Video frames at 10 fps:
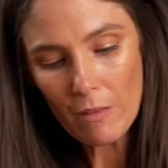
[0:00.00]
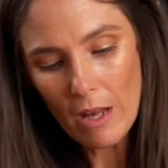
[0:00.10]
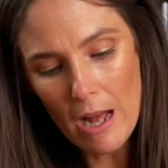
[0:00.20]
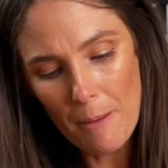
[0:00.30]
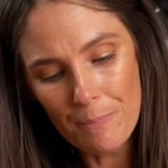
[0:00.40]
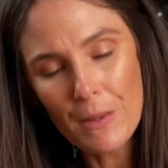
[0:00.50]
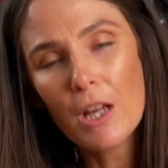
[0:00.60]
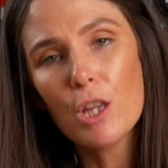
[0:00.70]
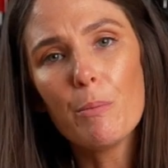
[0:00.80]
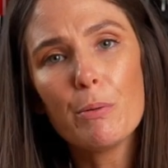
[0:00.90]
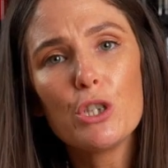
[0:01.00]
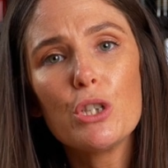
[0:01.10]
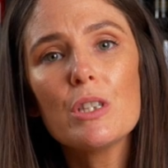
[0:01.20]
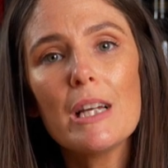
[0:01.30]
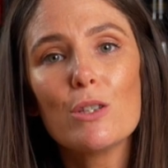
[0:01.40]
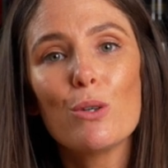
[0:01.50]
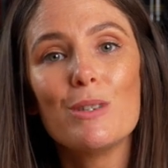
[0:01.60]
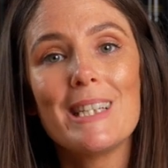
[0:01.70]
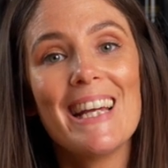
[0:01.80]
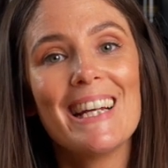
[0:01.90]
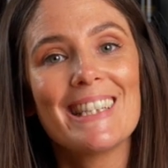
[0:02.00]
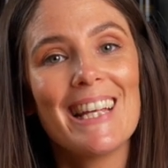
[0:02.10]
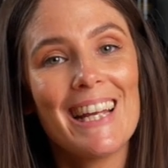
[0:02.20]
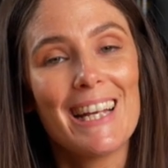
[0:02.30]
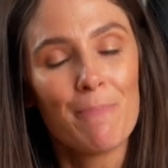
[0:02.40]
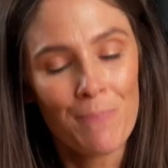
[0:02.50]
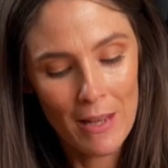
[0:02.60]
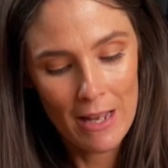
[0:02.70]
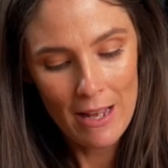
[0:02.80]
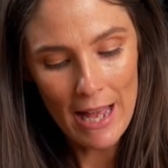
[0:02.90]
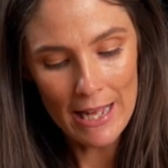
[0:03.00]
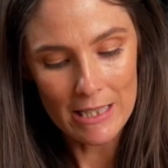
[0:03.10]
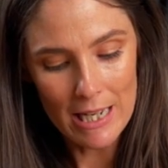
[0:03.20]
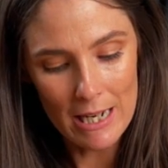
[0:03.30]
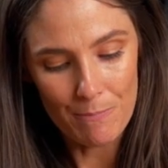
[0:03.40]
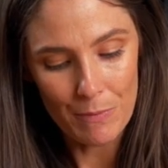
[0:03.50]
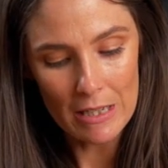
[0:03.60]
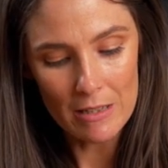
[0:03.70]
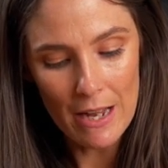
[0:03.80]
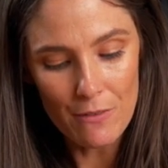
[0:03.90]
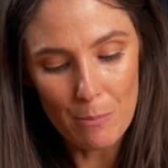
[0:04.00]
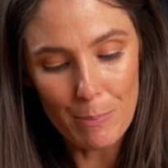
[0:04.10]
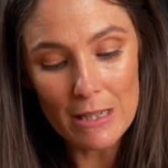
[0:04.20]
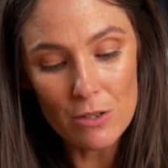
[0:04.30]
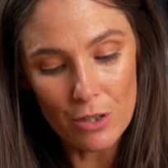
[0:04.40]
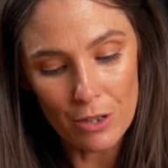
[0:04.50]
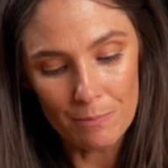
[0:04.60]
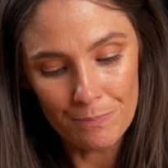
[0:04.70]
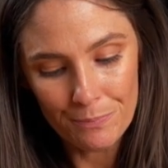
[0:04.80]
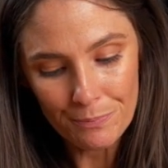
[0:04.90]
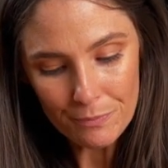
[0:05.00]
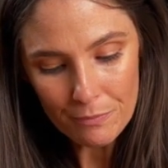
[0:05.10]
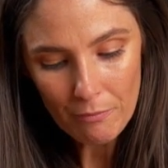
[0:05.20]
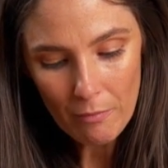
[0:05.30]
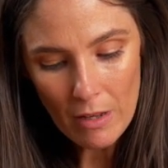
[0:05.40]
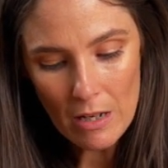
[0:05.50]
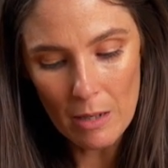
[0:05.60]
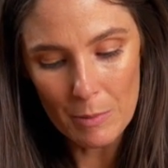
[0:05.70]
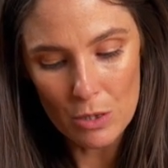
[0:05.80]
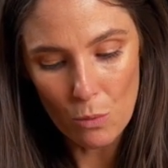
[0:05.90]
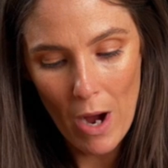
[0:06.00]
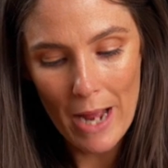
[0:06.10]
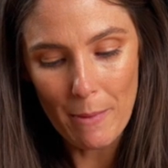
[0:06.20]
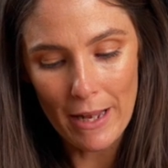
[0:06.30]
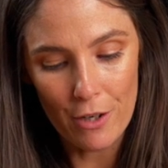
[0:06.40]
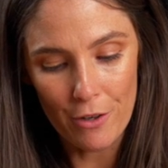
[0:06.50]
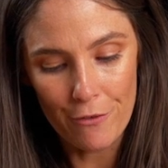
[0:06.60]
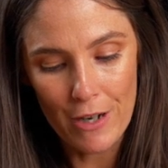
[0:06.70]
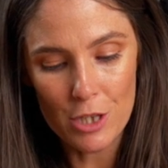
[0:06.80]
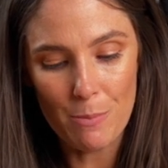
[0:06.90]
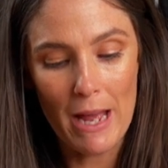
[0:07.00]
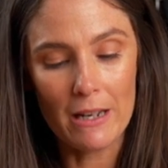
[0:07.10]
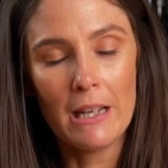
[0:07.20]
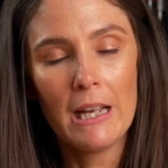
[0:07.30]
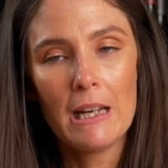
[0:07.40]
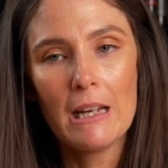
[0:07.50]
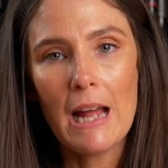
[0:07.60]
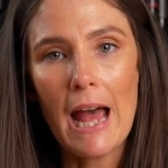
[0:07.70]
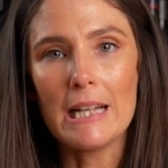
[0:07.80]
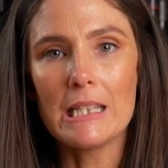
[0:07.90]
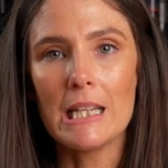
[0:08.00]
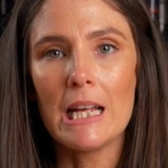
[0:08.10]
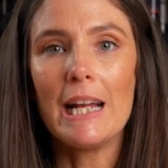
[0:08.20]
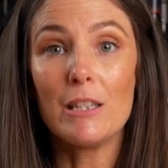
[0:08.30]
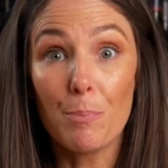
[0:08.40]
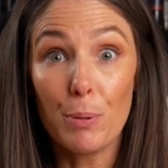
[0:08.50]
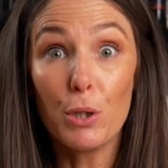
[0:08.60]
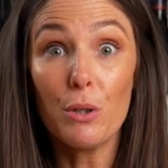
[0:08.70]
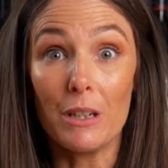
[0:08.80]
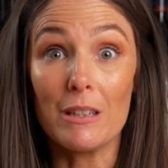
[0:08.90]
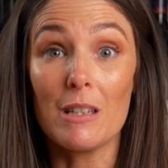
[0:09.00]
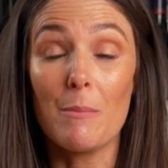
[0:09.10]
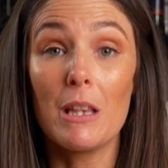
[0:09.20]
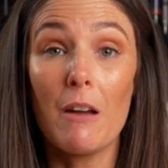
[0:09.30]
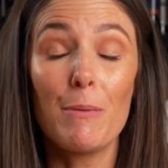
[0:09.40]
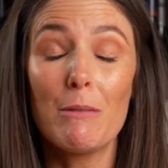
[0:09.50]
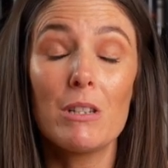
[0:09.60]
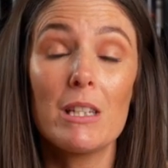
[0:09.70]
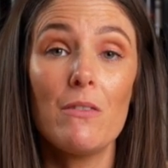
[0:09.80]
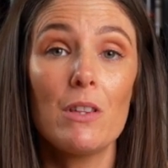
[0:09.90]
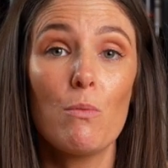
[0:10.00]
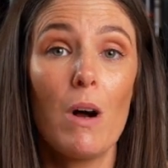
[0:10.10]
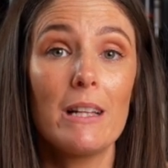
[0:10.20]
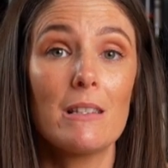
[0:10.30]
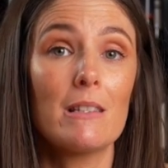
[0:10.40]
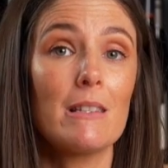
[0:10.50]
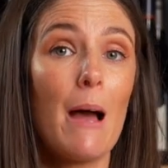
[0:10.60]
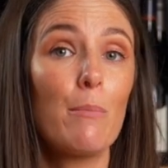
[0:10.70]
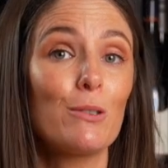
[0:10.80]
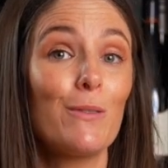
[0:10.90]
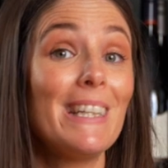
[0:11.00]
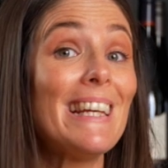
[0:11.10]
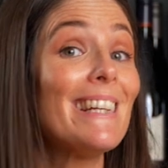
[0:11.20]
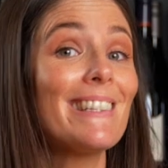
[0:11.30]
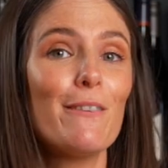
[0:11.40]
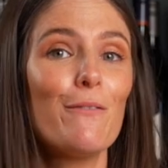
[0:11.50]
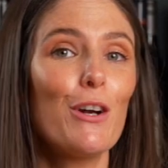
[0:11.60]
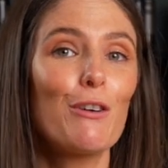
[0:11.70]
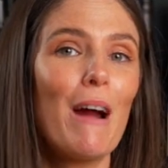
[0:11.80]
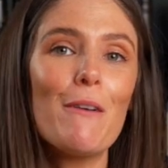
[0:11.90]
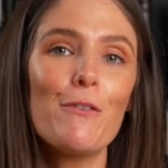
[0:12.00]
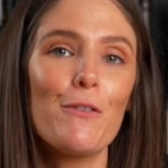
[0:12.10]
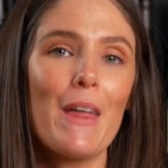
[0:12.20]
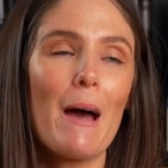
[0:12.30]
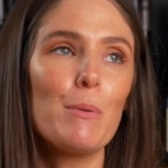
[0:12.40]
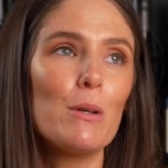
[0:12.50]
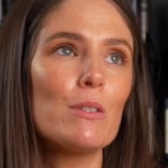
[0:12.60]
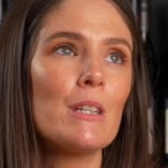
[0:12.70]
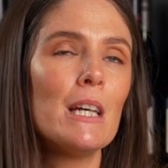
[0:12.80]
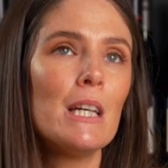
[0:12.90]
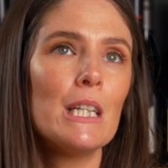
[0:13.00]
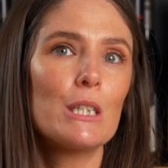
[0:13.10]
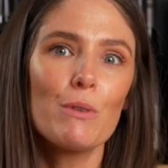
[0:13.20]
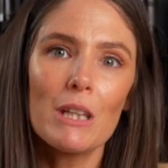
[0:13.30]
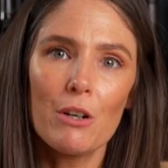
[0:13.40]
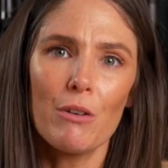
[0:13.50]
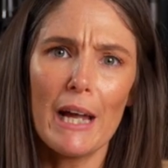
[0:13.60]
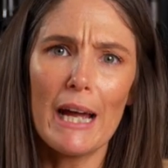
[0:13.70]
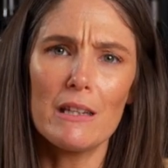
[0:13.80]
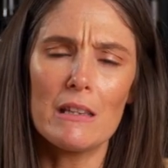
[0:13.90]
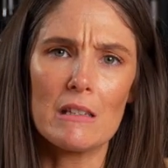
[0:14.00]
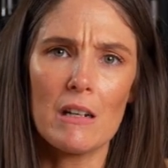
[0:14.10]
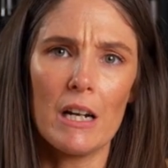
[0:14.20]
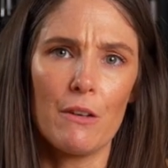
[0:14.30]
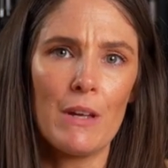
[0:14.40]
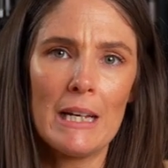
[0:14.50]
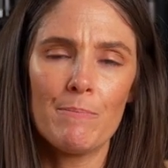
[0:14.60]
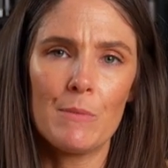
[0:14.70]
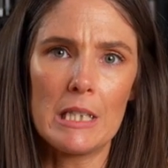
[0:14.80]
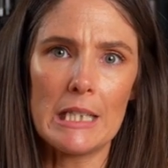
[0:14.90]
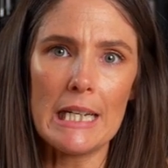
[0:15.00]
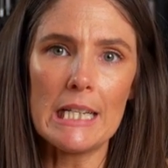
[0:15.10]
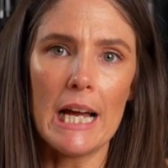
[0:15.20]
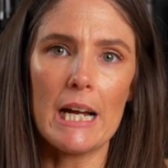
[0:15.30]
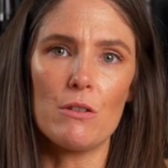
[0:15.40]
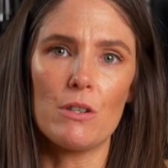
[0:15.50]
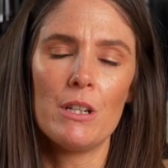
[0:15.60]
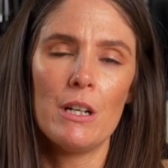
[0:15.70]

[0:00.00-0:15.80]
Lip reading: the producer is called Terre, and Xavier Bizot is a winemaker, a Frenchman, and he's a purist. I mean, I've been receiving the wines as samples for years, and I'm very grateful for that because it's really created this kind of detailed